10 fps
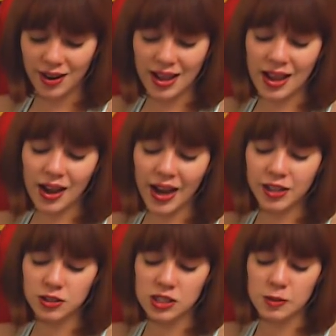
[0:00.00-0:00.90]
a
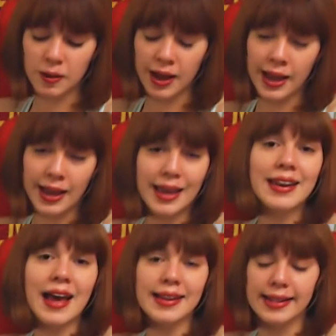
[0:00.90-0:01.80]
HYDRA spy in
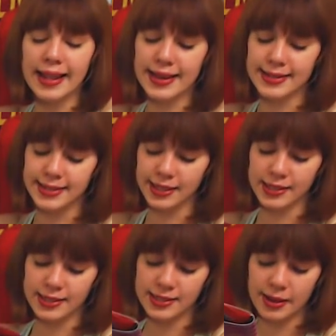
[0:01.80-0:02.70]

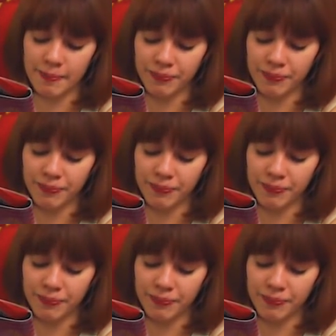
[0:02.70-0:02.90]
Atlantis.